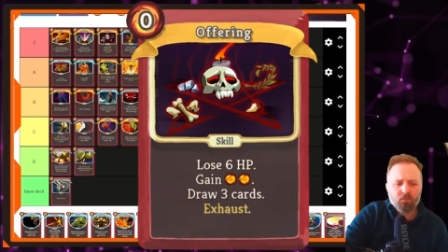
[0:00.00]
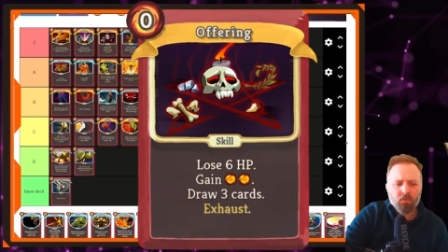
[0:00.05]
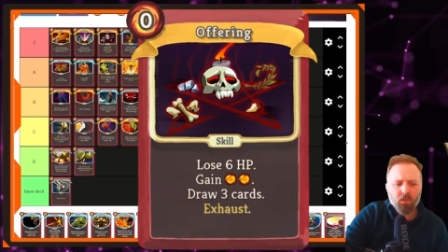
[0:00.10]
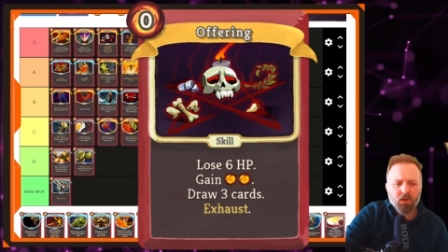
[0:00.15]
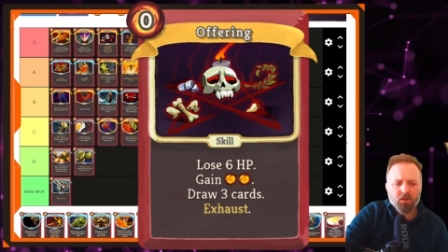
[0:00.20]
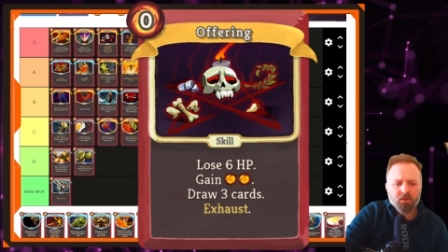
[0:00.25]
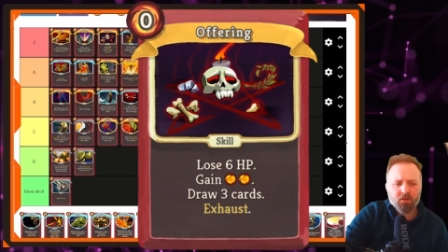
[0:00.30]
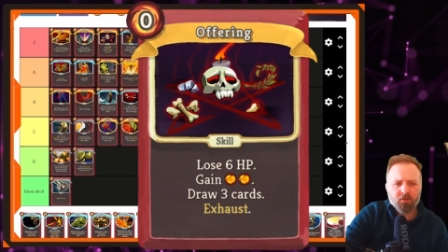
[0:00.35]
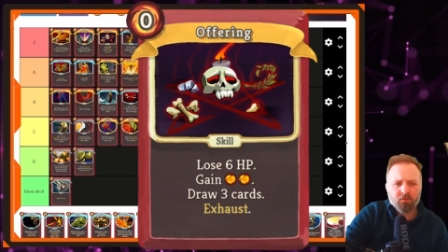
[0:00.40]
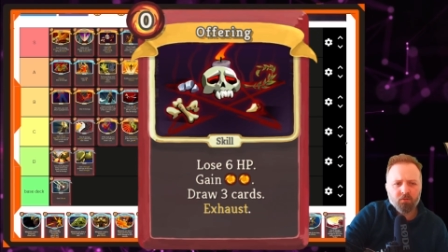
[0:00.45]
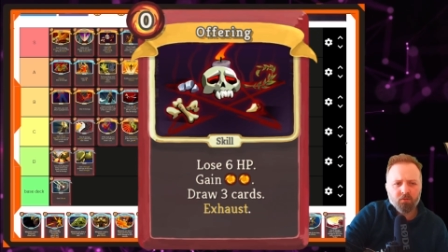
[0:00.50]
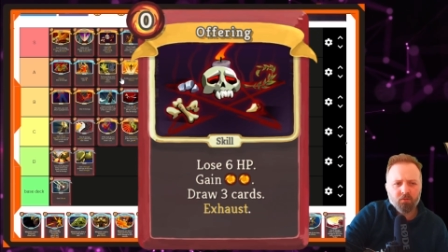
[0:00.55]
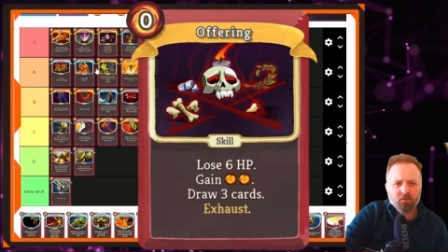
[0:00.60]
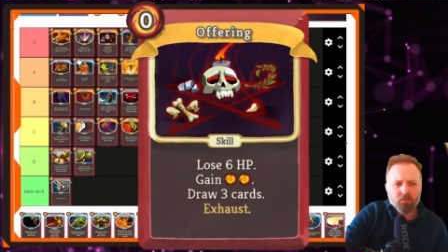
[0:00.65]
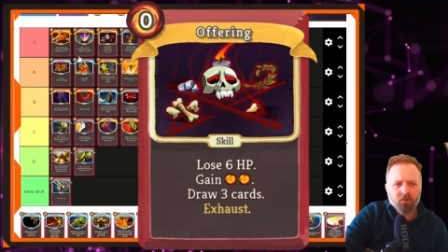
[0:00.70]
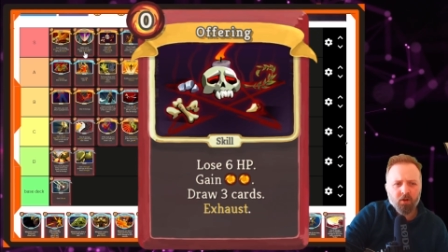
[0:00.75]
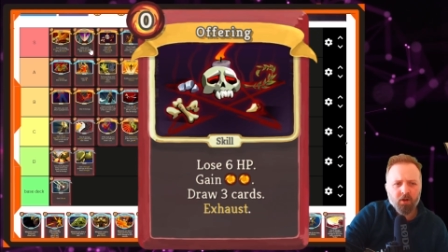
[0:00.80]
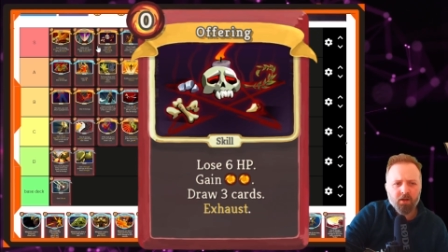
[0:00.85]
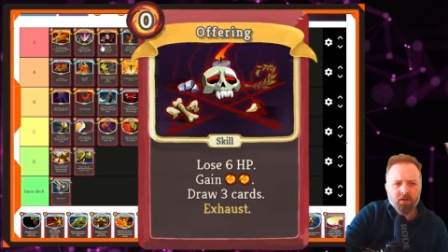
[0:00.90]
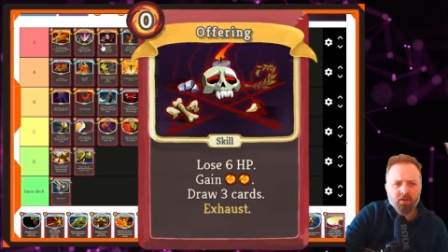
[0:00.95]
to
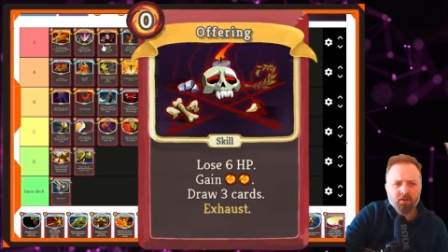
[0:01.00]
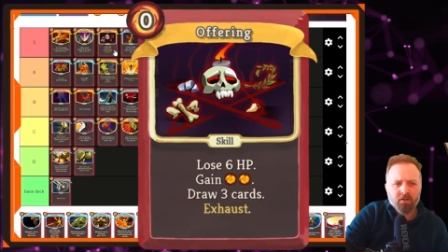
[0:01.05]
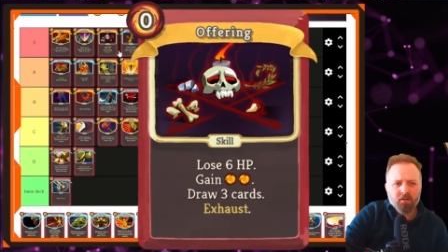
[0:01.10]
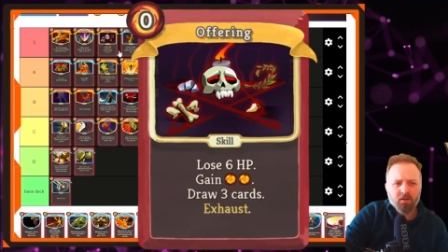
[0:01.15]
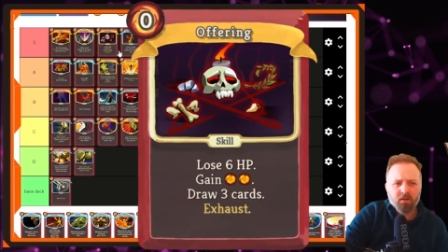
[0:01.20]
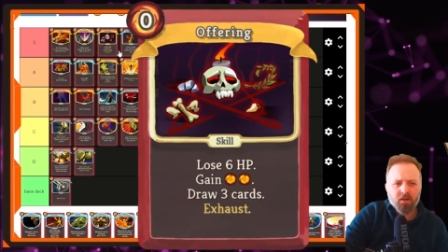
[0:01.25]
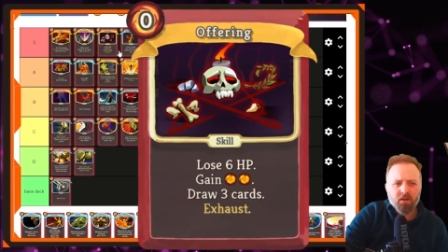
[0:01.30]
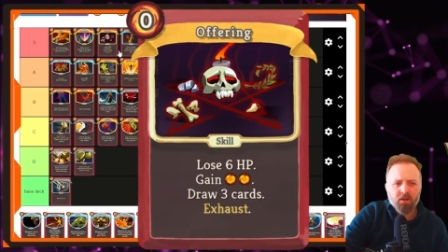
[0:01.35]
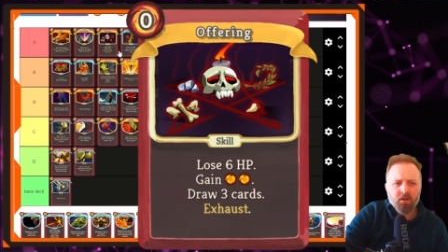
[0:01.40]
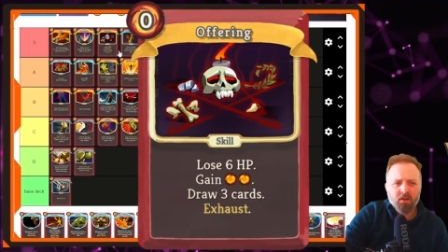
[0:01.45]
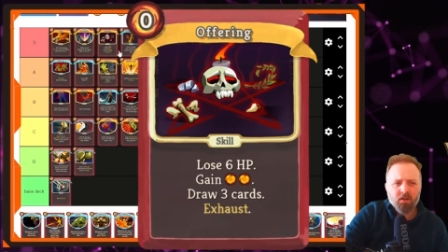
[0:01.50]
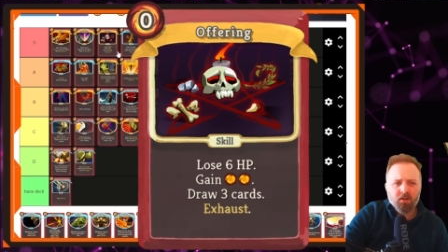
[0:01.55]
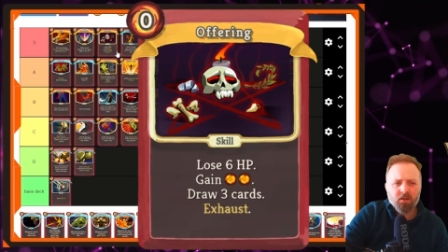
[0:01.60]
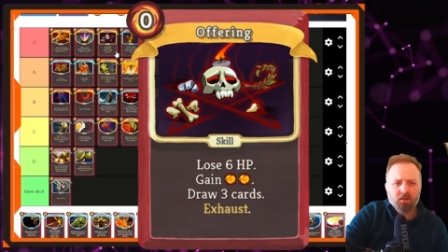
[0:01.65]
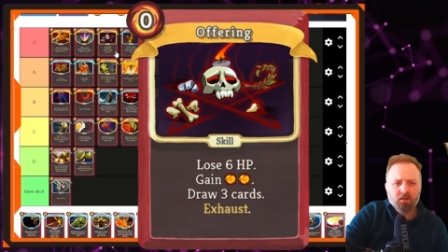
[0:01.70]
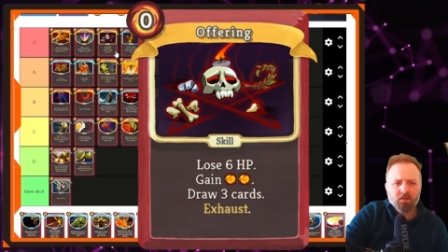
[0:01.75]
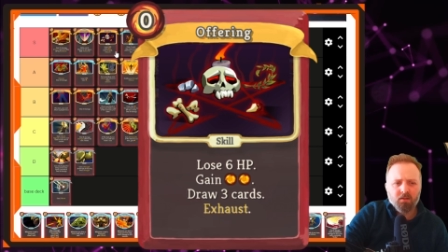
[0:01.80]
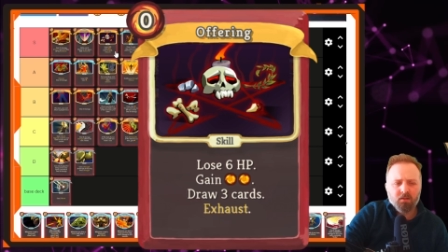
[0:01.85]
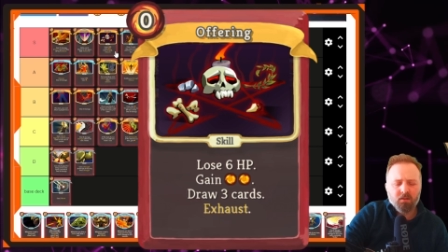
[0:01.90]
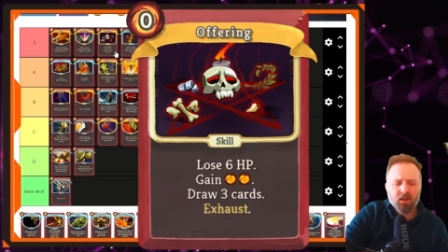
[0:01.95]
grade it.
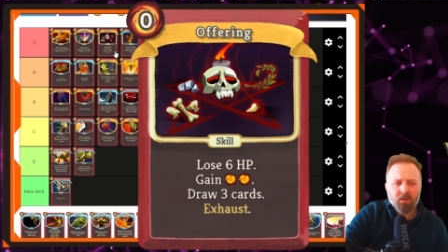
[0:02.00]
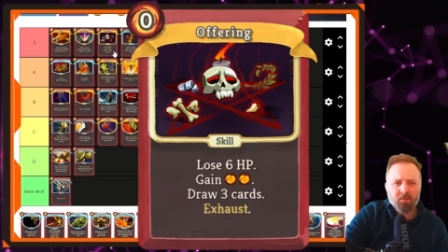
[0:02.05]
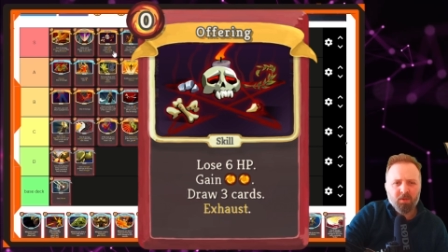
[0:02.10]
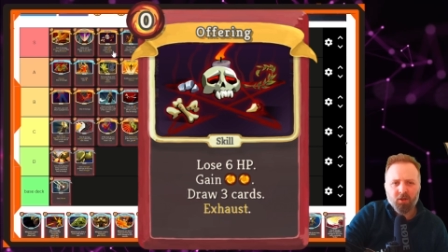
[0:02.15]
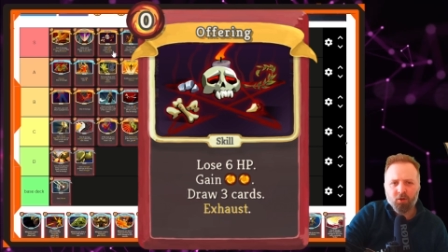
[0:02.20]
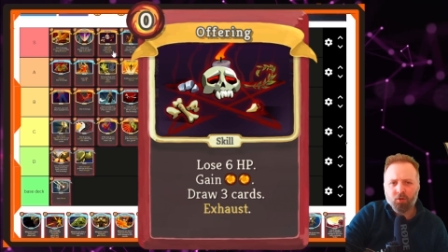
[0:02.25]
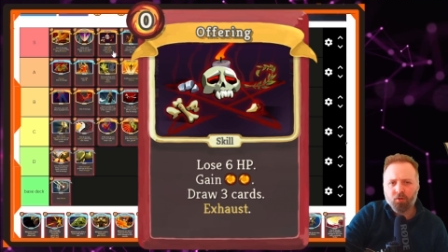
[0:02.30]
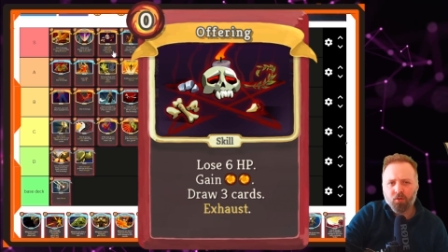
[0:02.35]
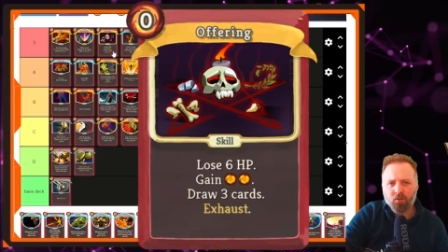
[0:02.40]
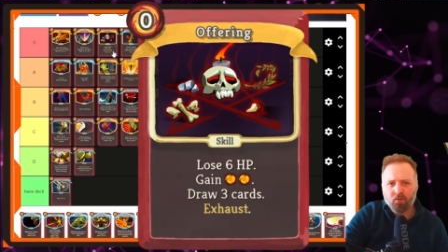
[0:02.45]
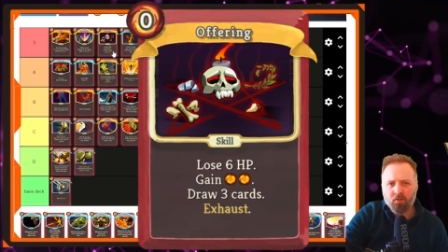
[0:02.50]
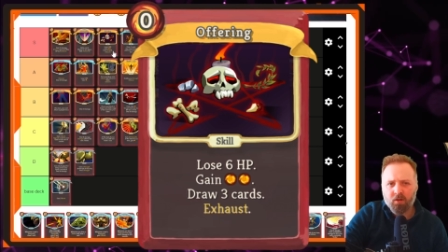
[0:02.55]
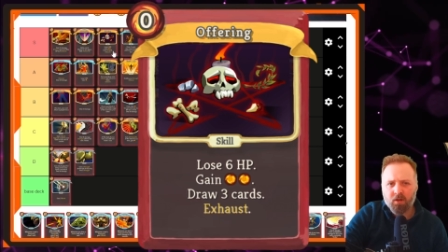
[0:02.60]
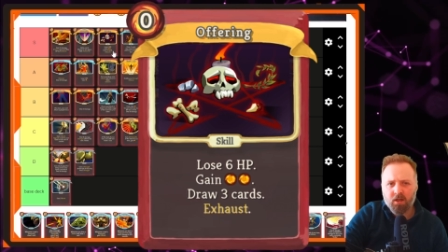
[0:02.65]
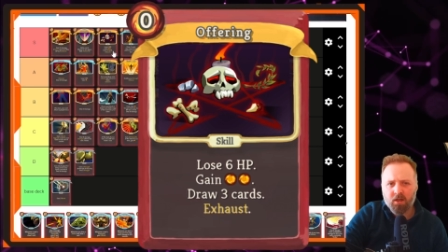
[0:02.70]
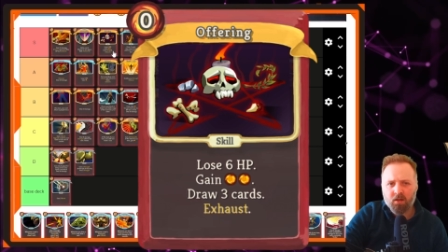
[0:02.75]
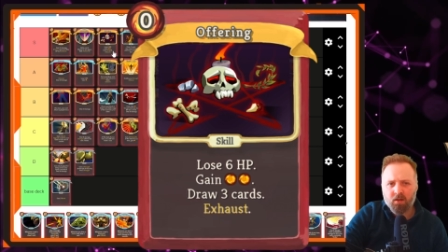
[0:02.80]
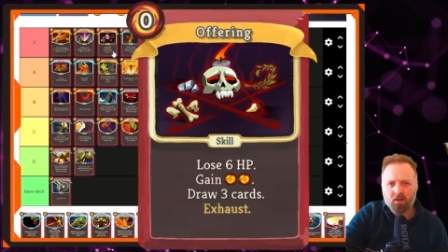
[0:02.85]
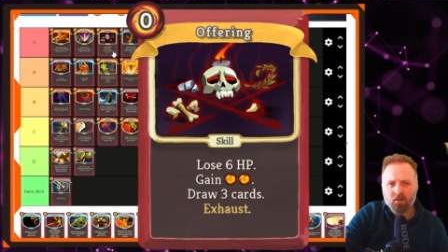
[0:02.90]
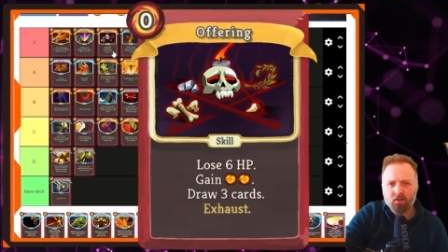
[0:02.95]
I mean, you're drawing
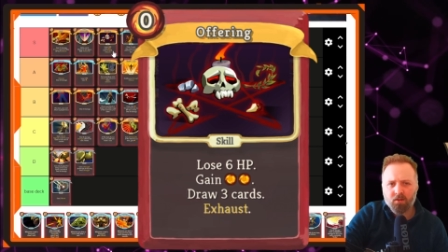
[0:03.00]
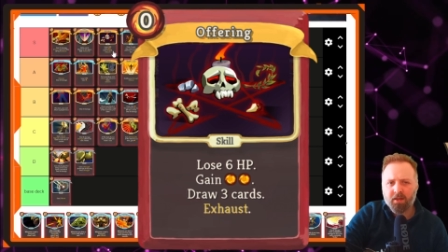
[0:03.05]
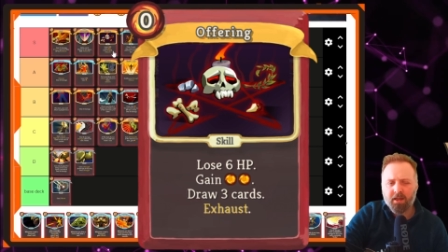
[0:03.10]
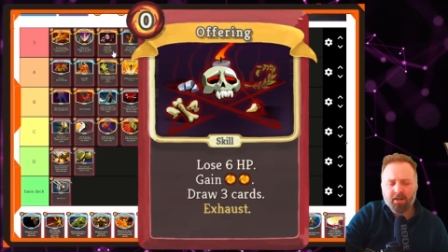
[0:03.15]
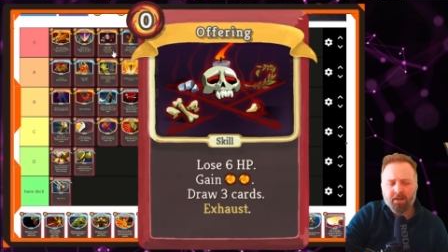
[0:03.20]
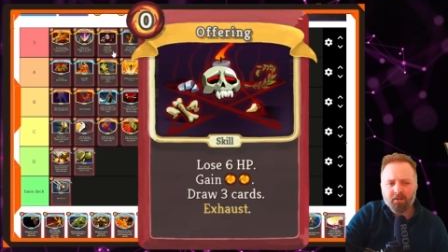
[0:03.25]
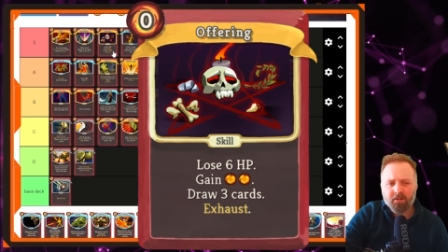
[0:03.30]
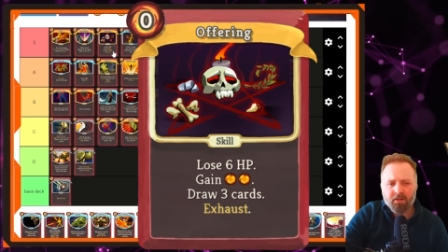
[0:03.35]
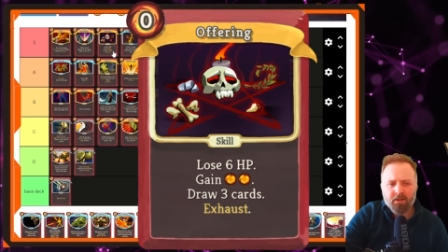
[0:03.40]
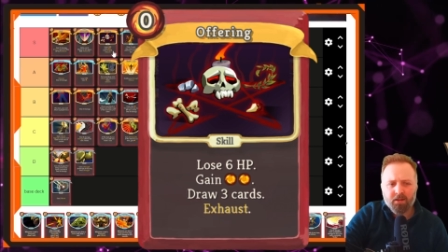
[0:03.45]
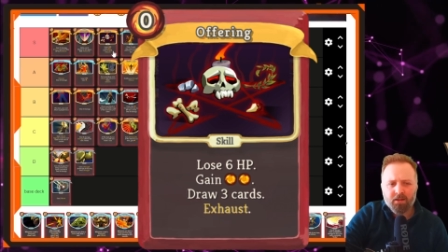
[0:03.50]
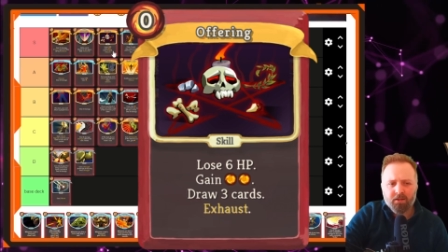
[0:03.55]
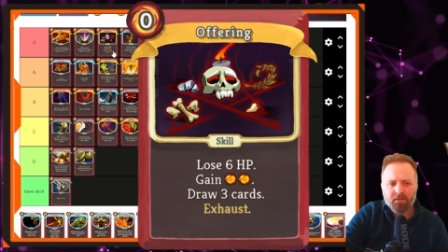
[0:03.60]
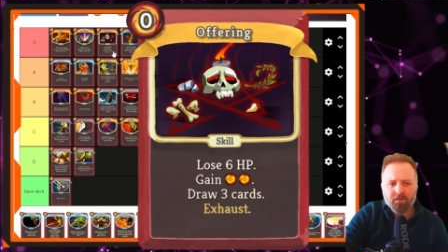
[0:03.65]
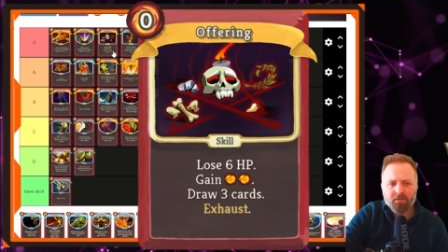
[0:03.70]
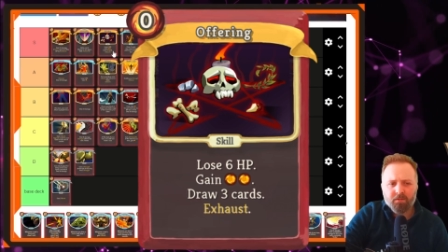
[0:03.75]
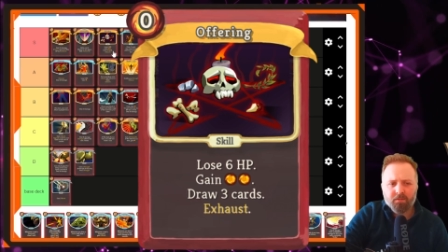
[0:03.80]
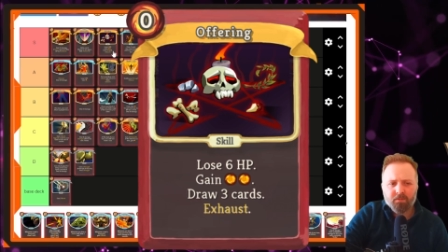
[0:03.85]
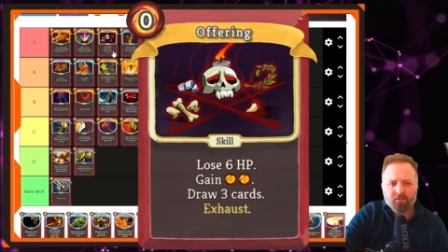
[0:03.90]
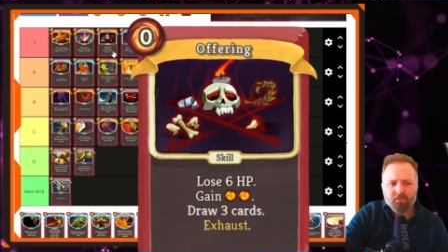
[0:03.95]
cards, you're getting
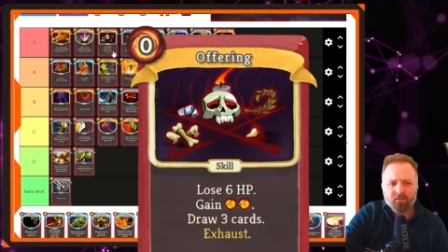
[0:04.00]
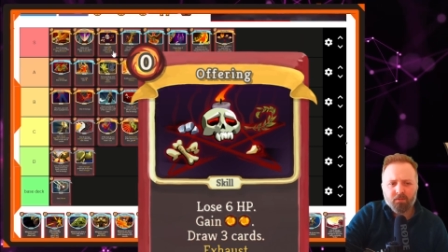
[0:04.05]
life.